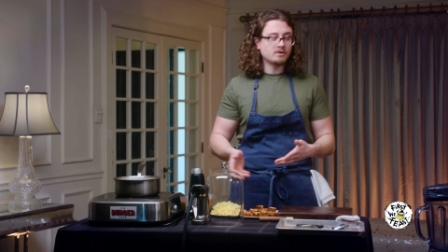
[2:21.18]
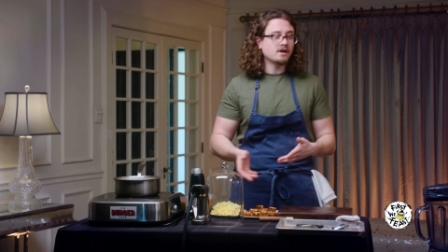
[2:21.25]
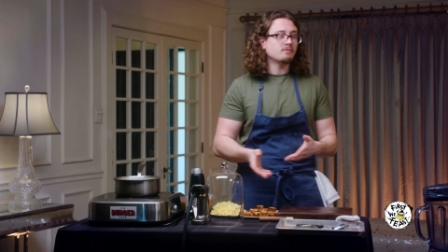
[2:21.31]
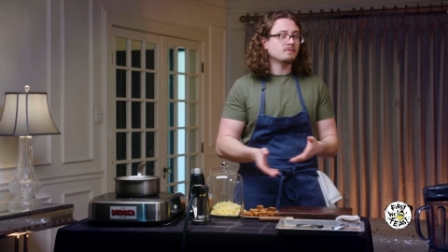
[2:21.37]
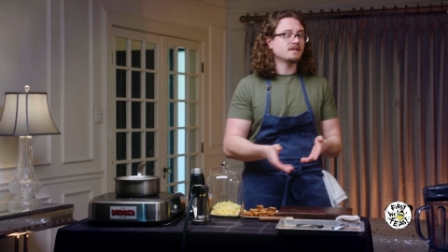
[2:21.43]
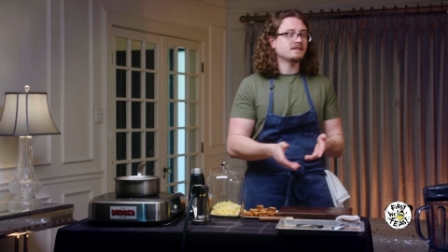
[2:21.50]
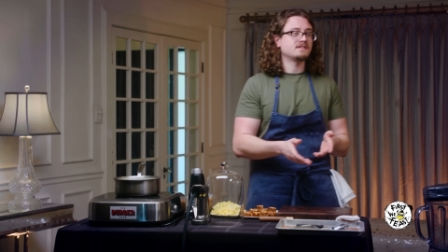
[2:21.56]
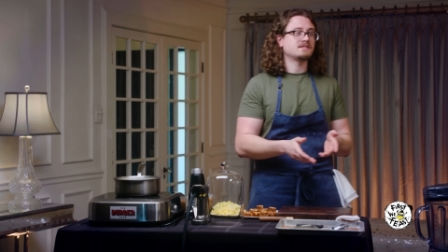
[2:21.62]
We're
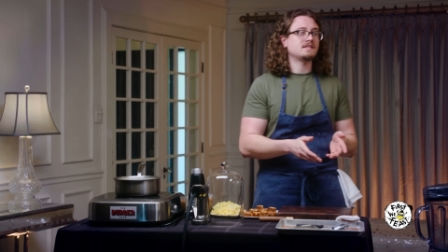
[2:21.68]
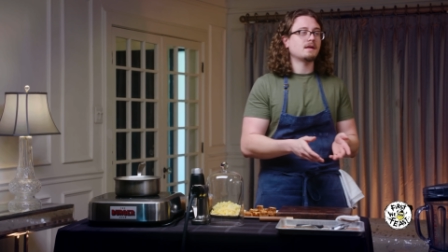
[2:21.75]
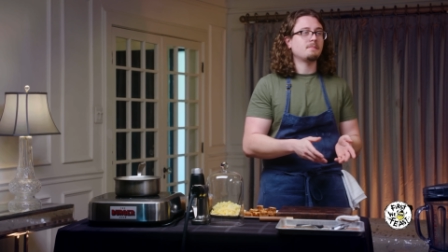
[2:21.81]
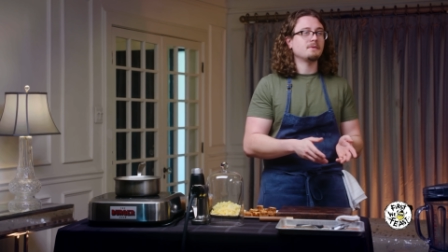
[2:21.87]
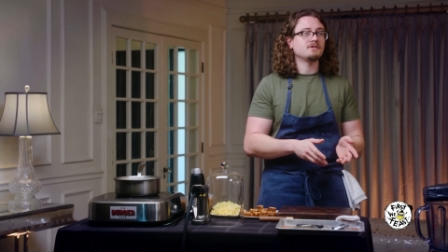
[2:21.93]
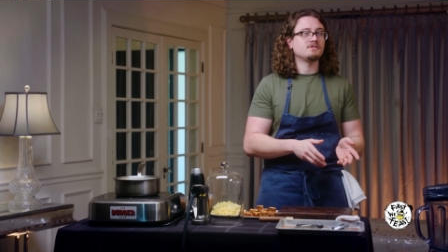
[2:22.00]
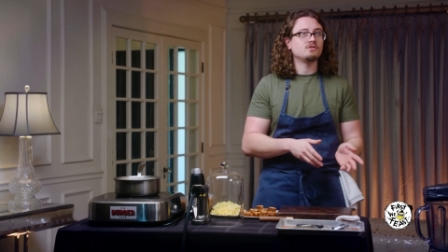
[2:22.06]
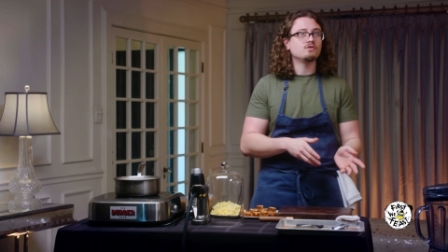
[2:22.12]
not really
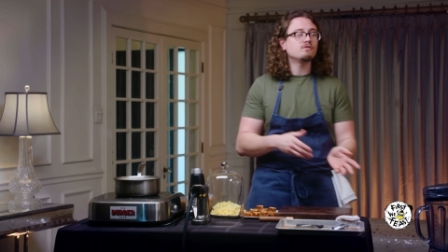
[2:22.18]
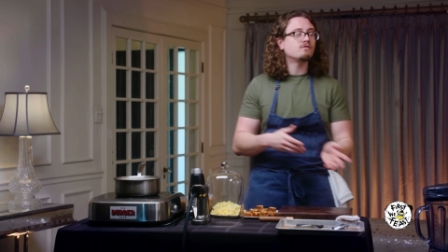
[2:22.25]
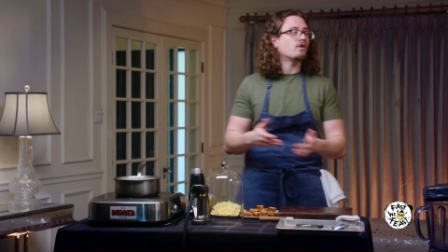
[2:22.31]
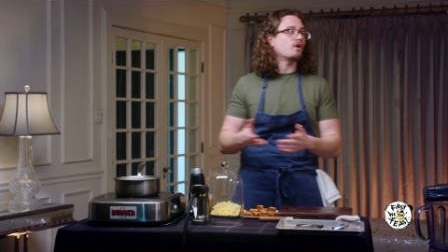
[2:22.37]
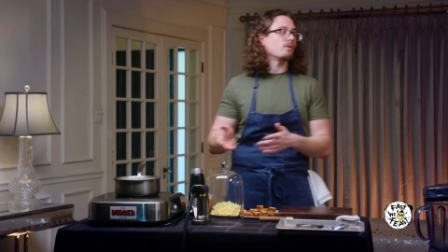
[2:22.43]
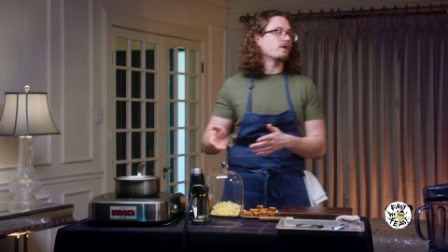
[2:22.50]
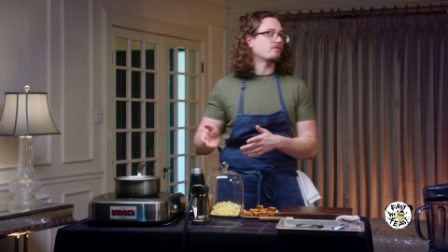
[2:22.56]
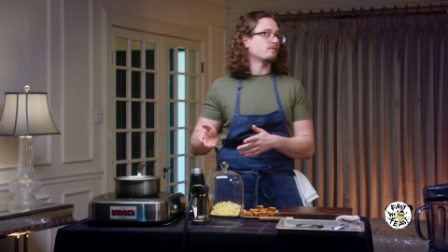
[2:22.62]
stepping too
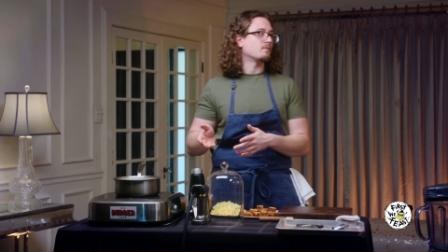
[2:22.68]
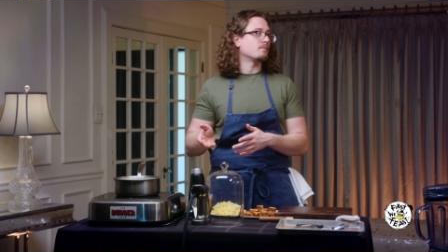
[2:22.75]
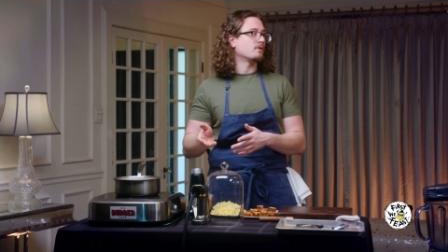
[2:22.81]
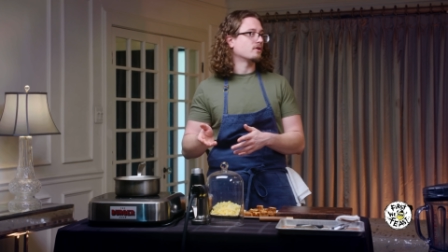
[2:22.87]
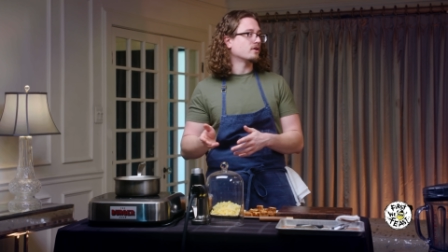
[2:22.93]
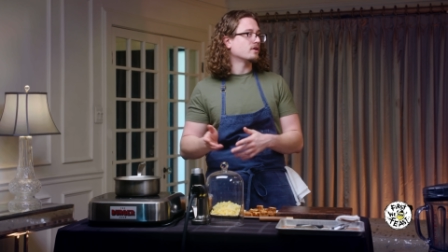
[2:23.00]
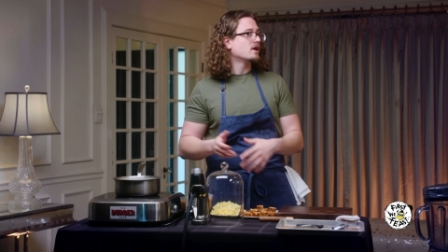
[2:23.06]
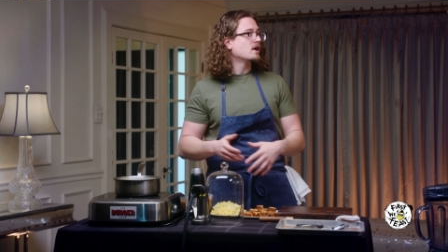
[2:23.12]
far away from a
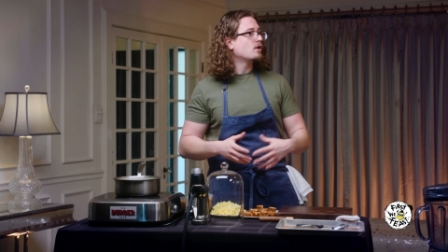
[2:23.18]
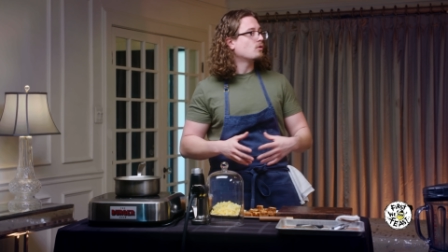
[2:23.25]
burger.